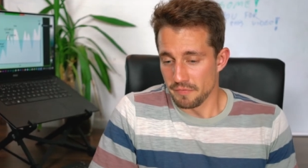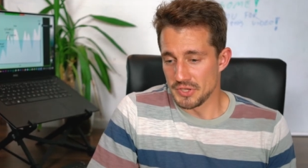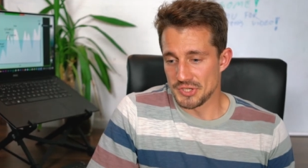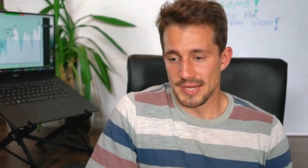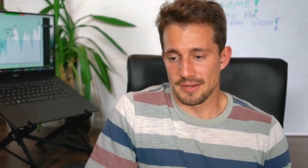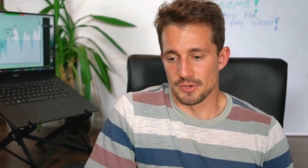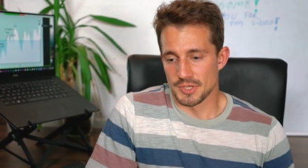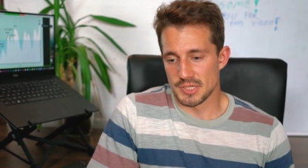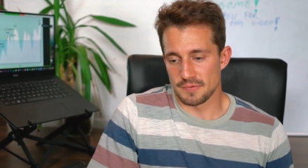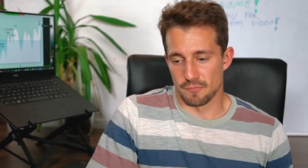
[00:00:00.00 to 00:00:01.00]
of the
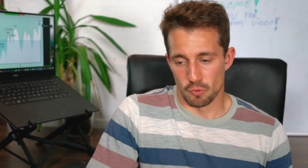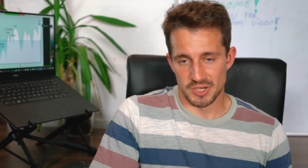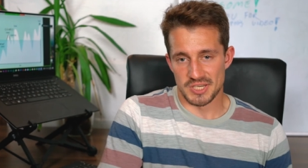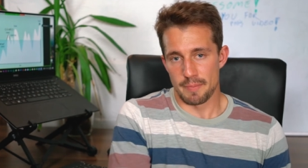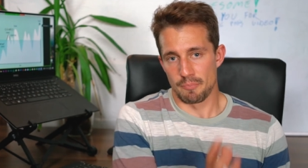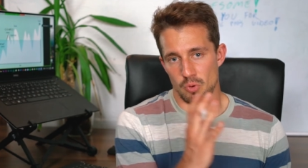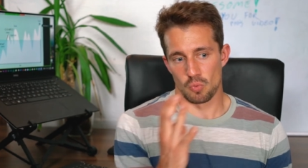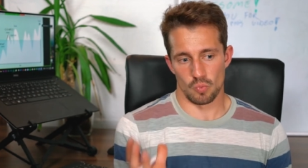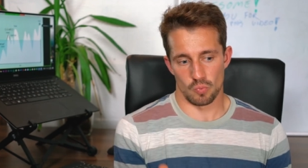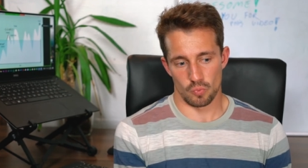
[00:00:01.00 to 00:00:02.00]
signals, for example,